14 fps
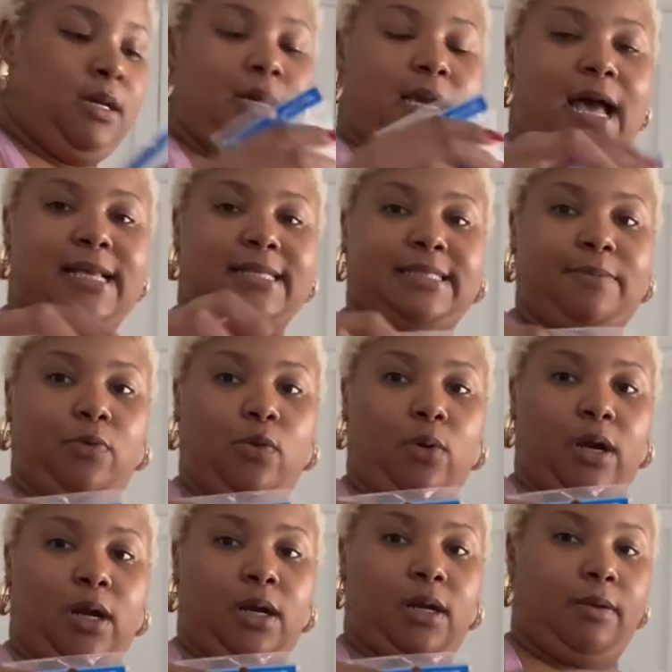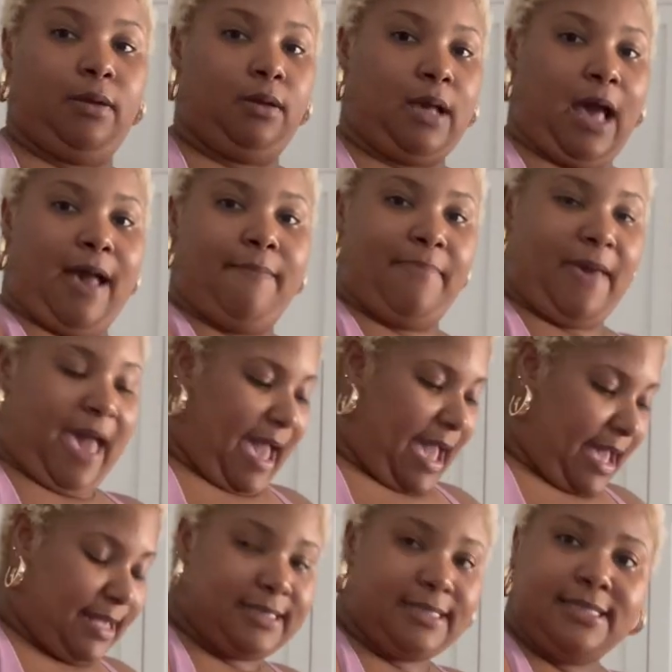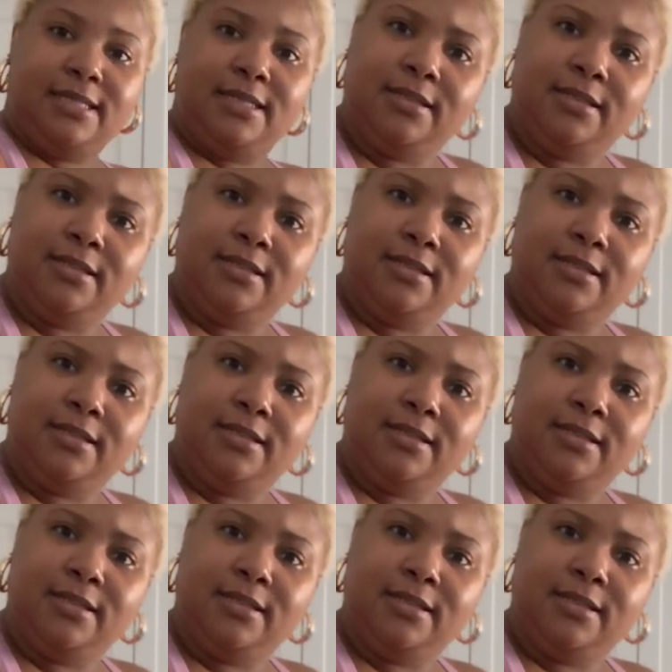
Got some more cotton pads.